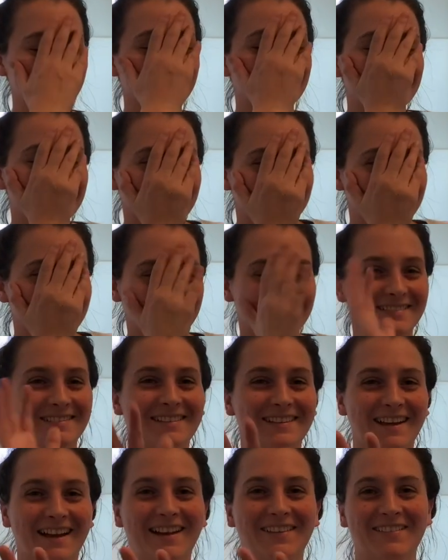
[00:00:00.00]
I'm
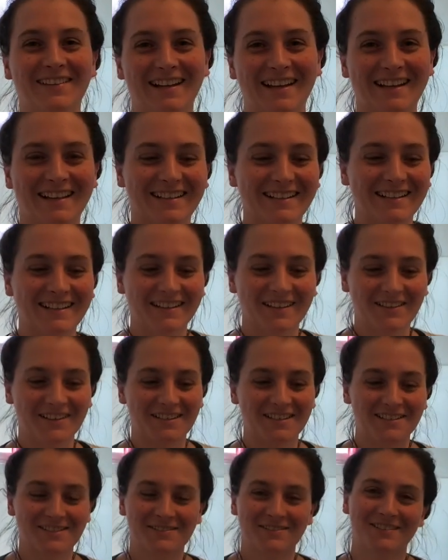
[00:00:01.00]
gonna edit it out.
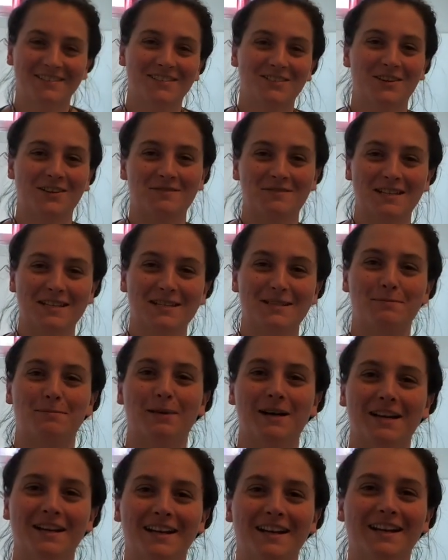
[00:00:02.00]
He's showing me his butt.